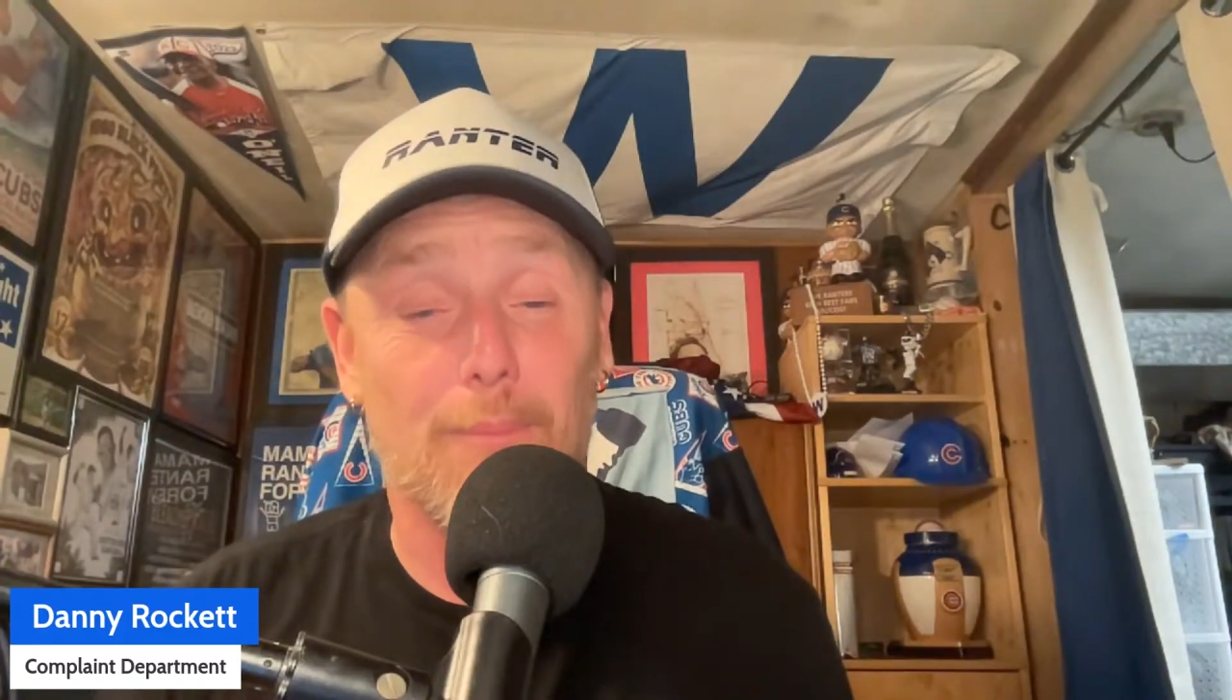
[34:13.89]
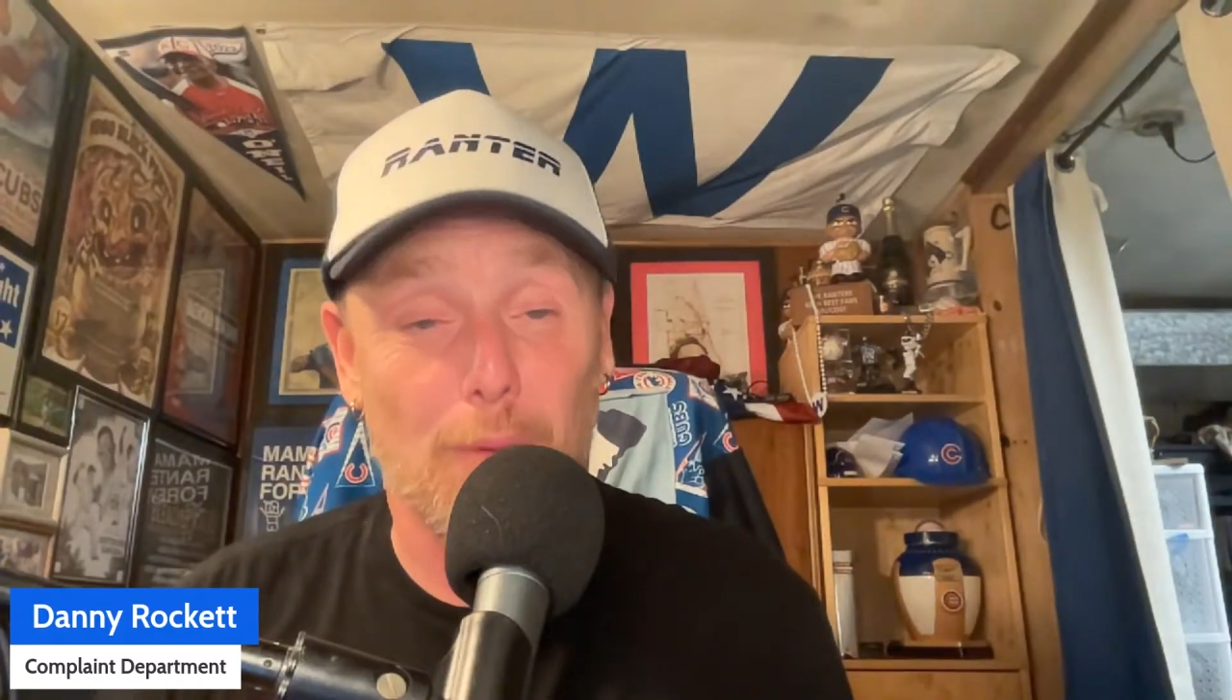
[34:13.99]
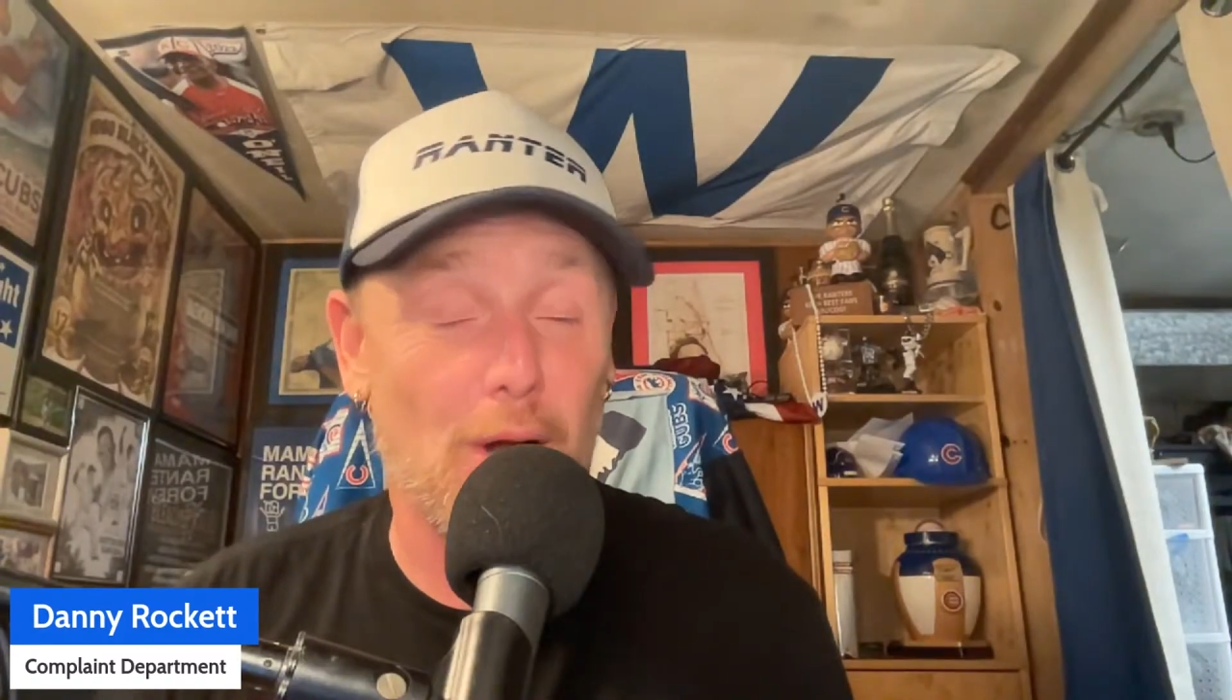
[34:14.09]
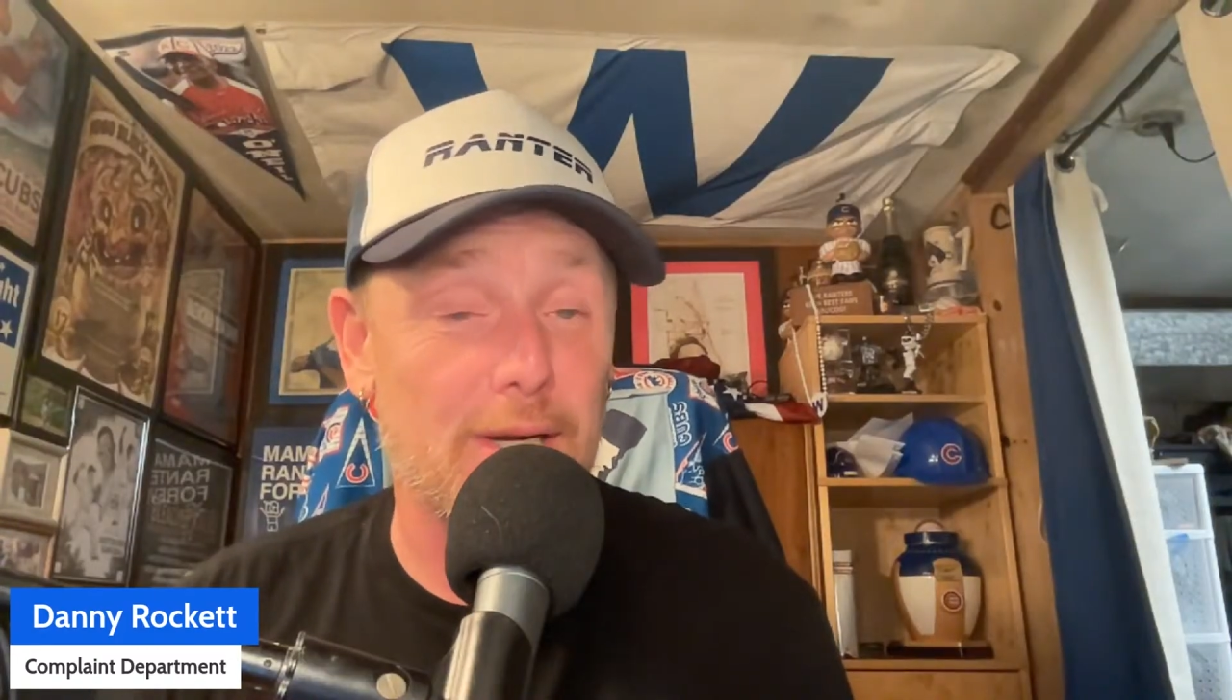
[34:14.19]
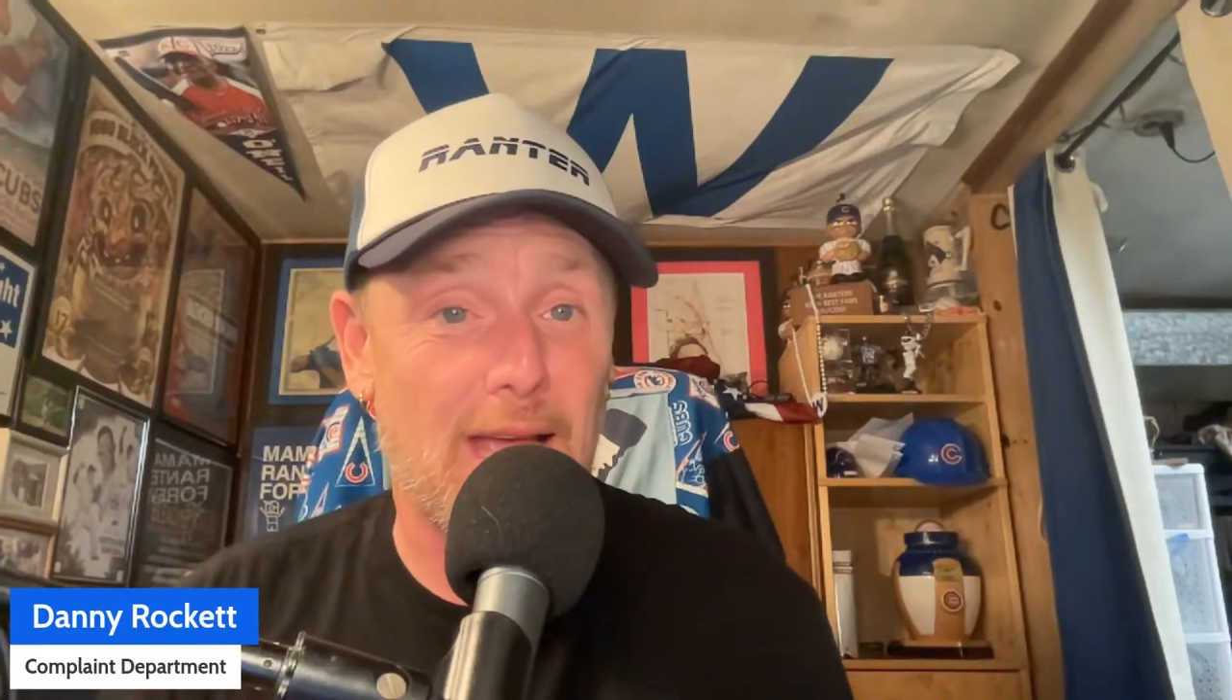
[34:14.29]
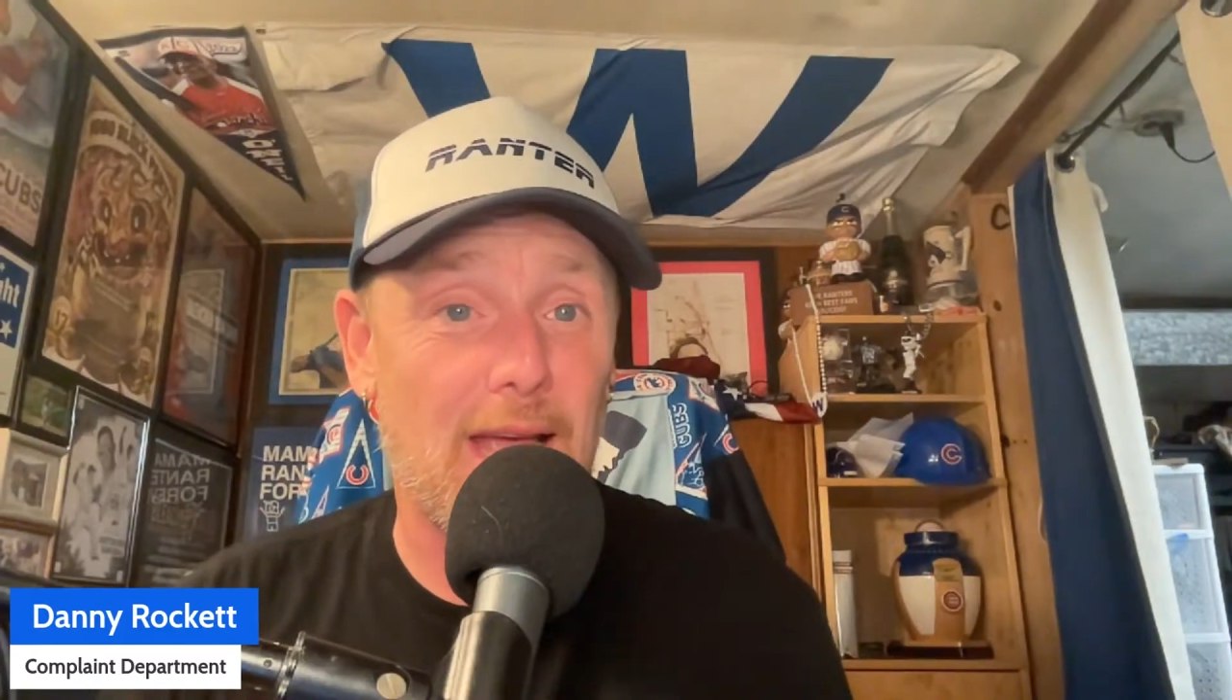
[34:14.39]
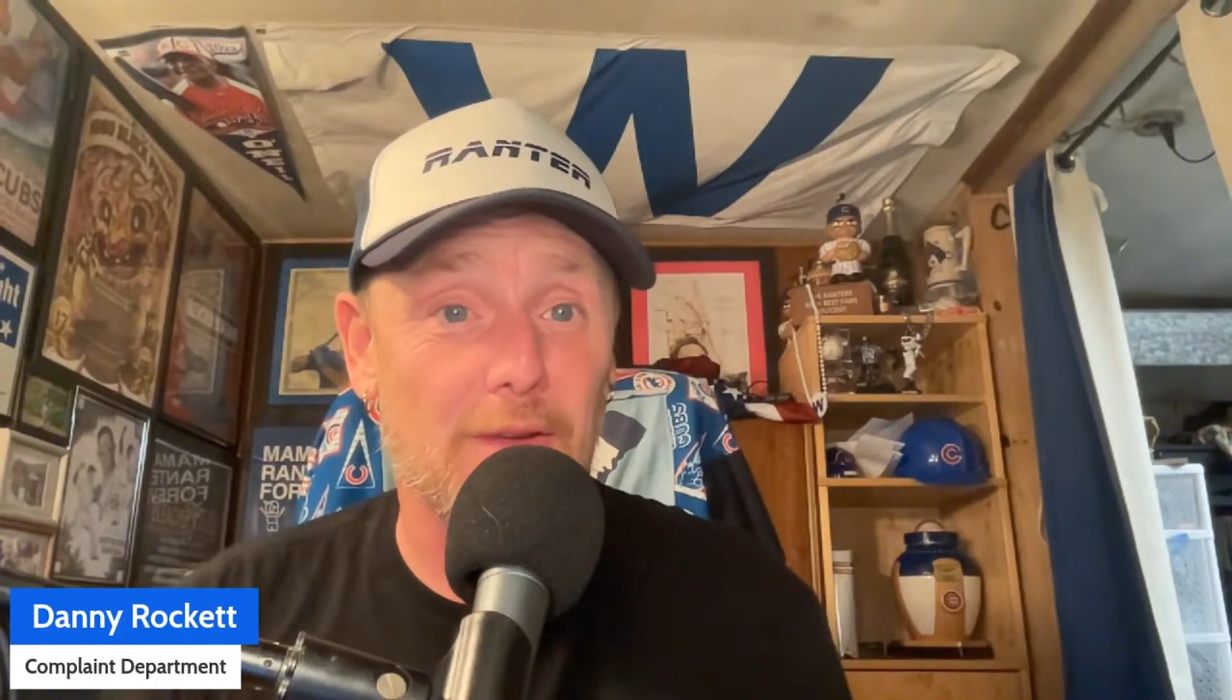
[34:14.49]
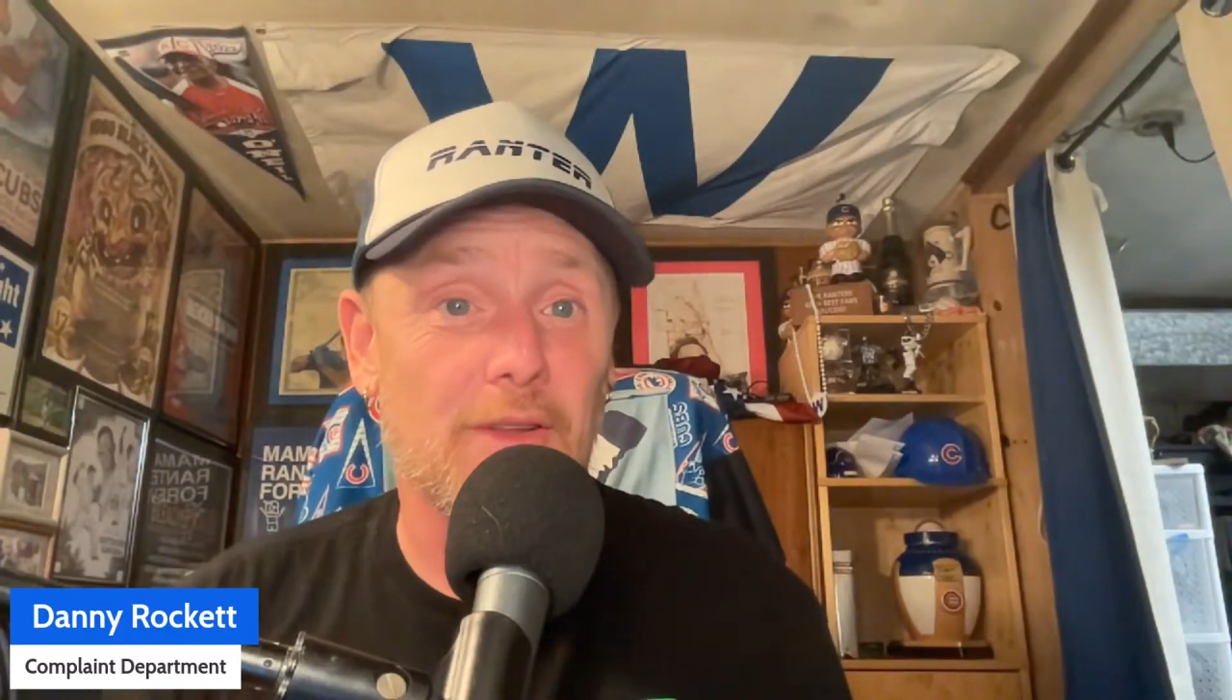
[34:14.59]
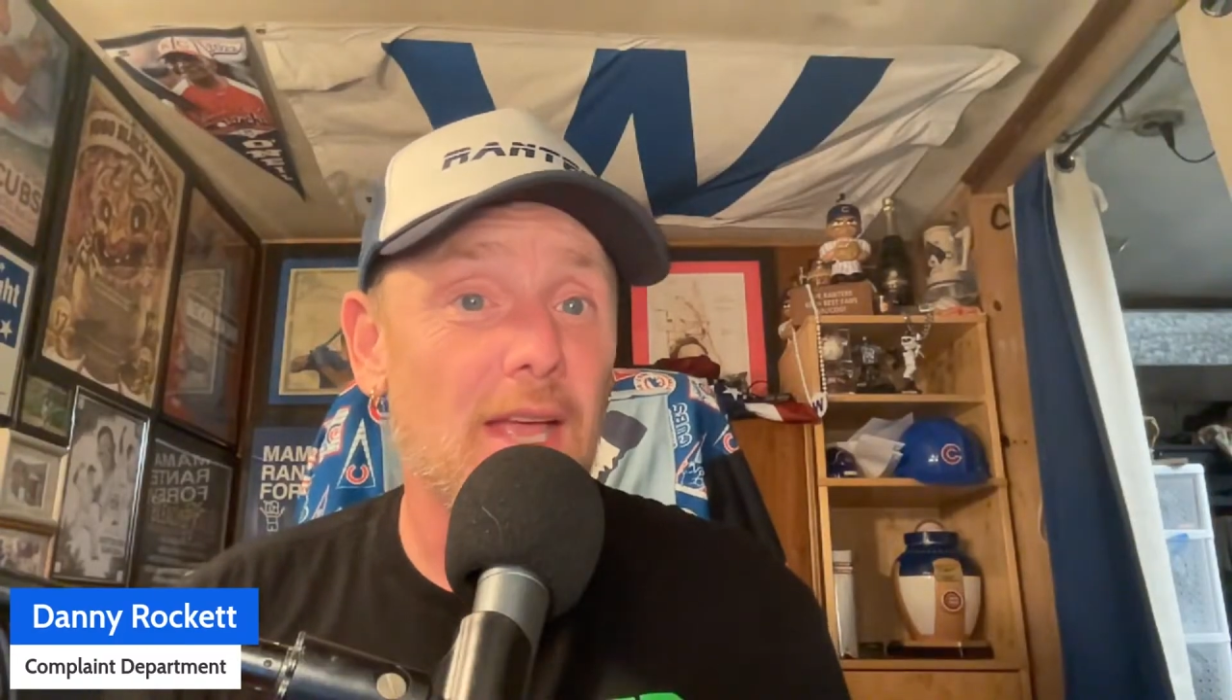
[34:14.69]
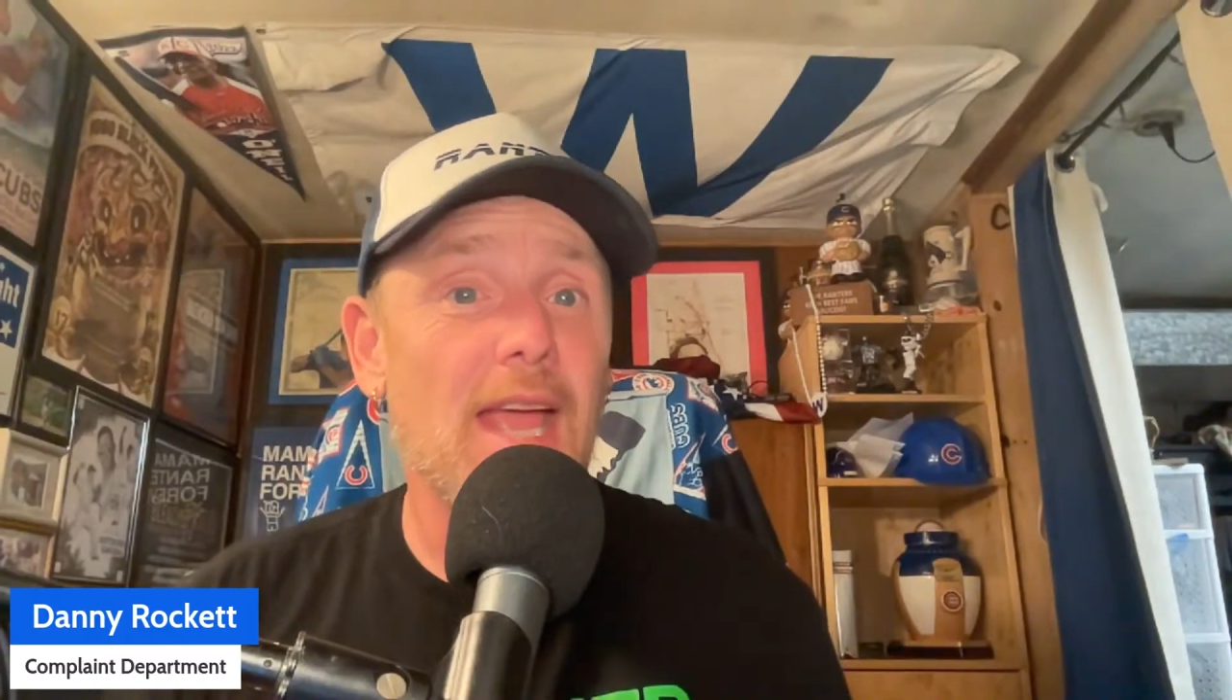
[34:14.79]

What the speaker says: broadcast.